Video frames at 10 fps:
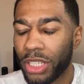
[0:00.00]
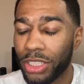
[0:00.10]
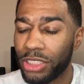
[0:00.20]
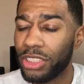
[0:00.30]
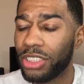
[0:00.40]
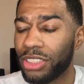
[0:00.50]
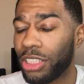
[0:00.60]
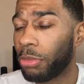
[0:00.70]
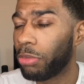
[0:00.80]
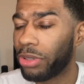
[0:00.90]
In Jesus'
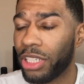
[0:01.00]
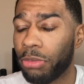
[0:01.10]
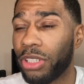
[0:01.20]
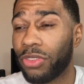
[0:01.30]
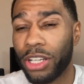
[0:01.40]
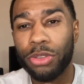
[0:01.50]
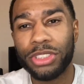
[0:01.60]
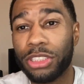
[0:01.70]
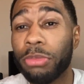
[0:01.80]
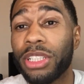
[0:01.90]
name, I pray, amen, right? It
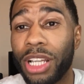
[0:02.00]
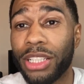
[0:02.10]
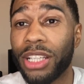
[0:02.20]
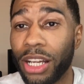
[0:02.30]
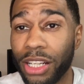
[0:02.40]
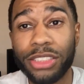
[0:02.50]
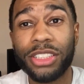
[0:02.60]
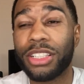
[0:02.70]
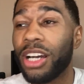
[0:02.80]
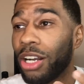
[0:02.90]
was something like that. That's
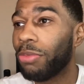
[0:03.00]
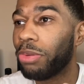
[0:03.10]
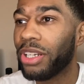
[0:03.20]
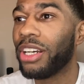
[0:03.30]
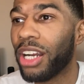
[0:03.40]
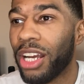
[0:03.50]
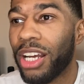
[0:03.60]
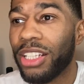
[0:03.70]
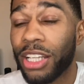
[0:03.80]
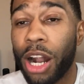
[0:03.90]
the kind of prayer
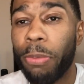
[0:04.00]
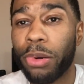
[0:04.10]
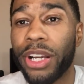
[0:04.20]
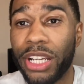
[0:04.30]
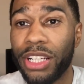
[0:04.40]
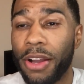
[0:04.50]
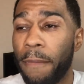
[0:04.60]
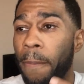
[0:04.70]
that I prayed.